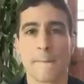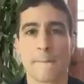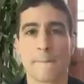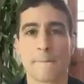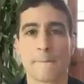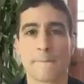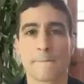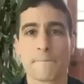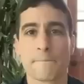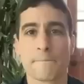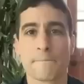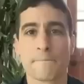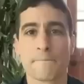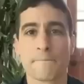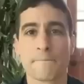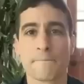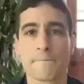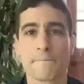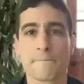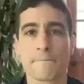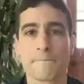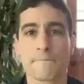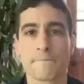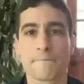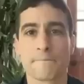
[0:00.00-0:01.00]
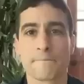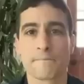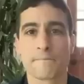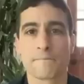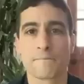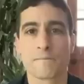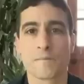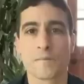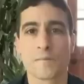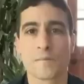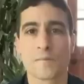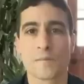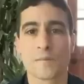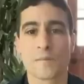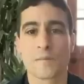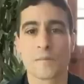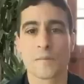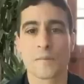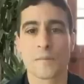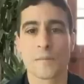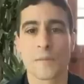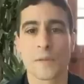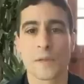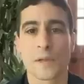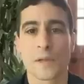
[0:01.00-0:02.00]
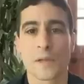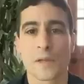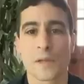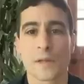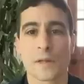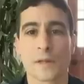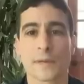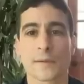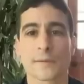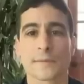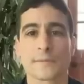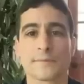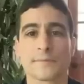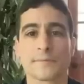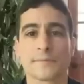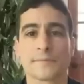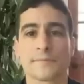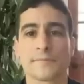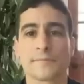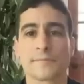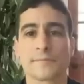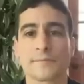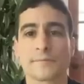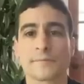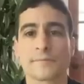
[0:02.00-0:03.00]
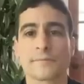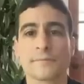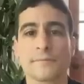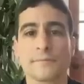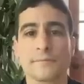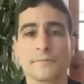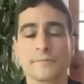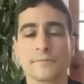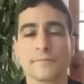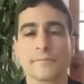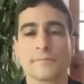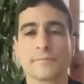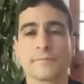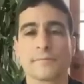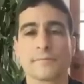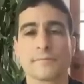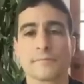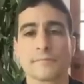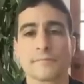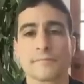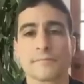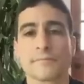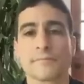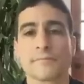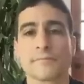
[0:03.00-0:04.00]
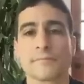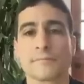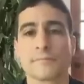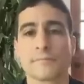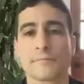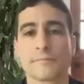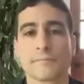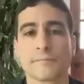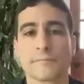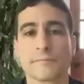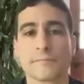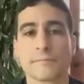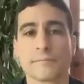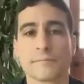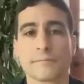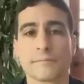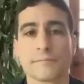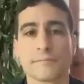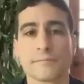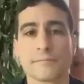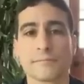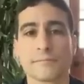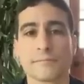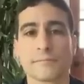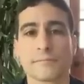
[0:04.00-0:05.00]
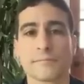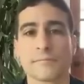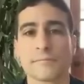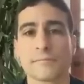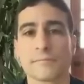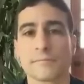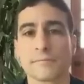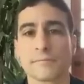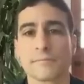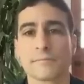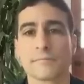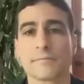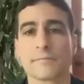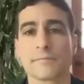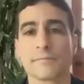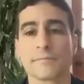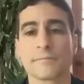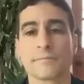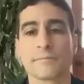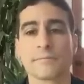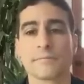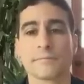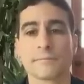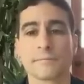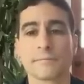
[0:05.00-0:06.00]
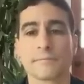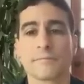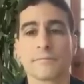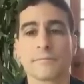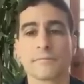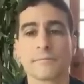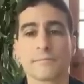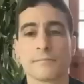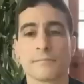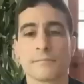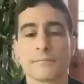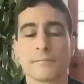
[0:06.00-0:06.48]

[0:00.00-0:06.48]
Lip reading: (not speaking)